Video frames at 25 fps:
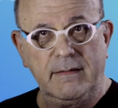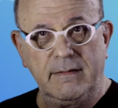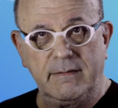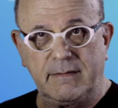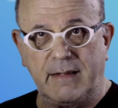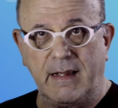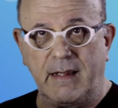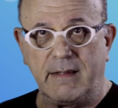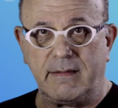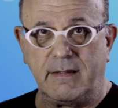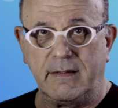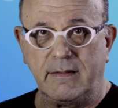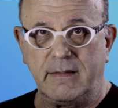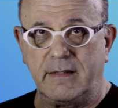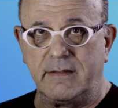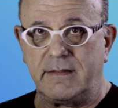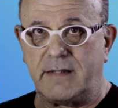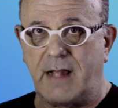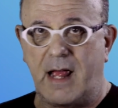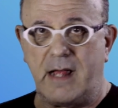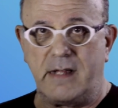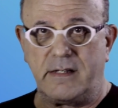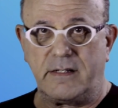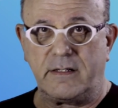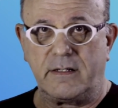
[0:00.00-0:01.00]
Death and
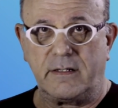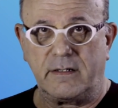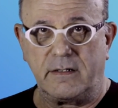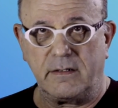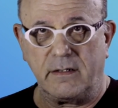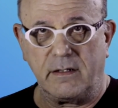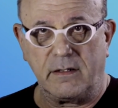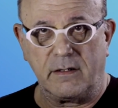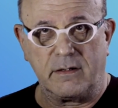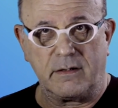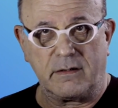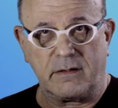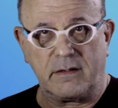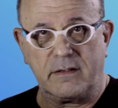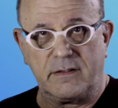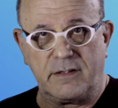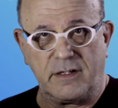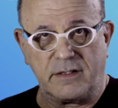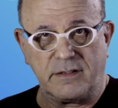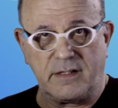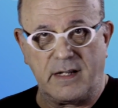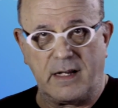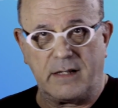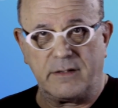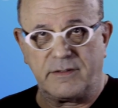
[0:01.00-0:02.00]
disaster lurk
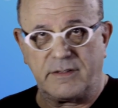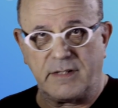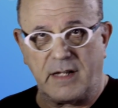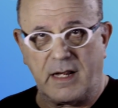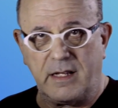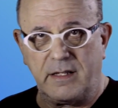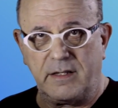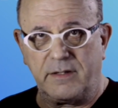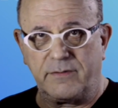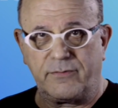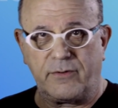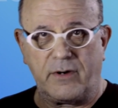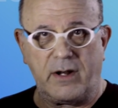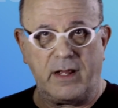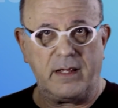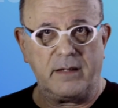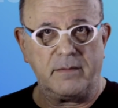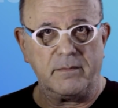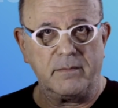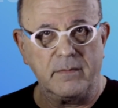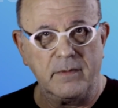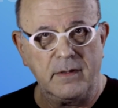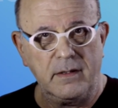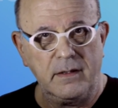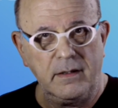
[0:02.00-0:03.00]
just outside the
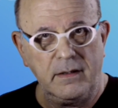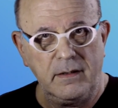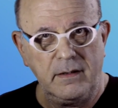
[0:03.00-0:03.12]
frame.